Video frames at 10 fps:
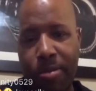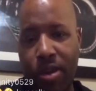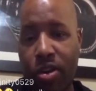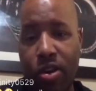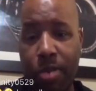
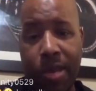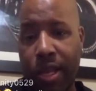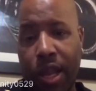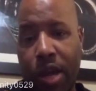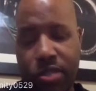gonna be in
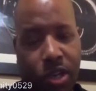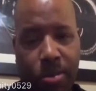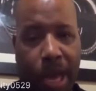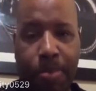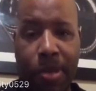long term
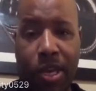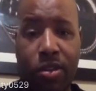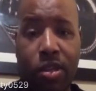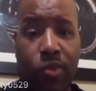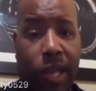happy healthy
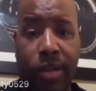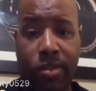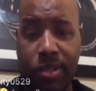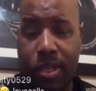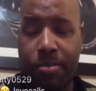
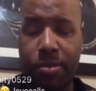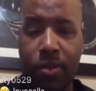relationships.